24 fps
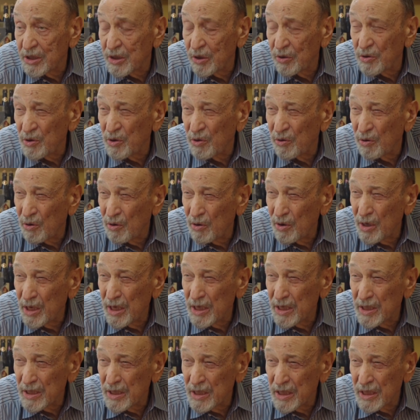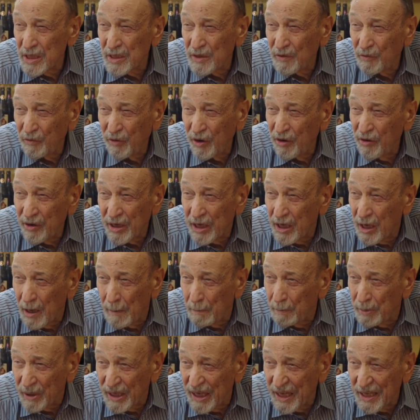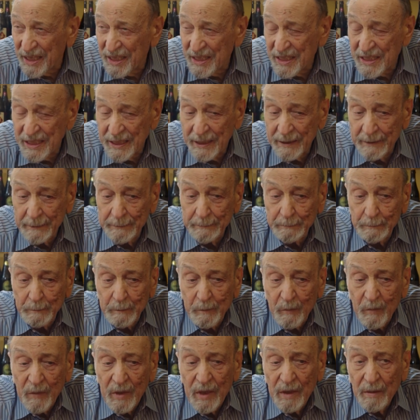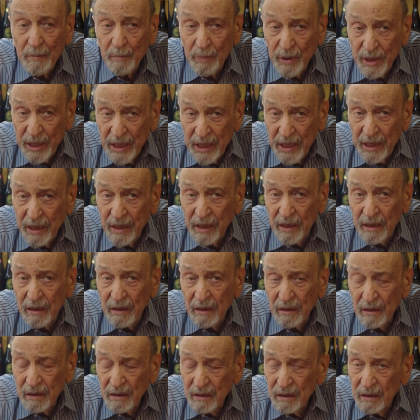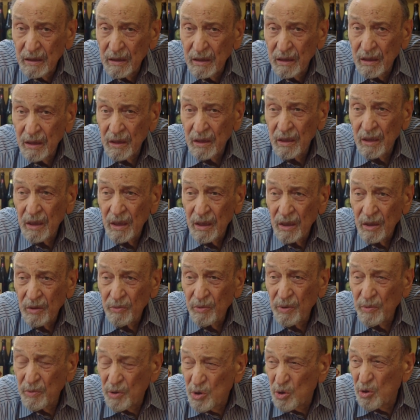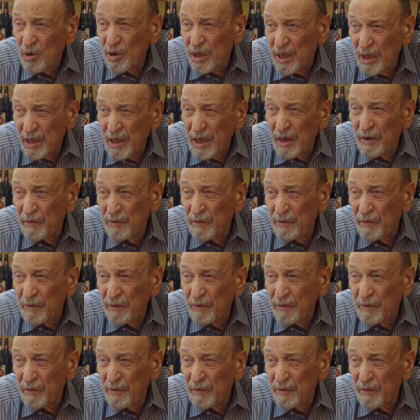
So your audience is very complex. But here, we were talking to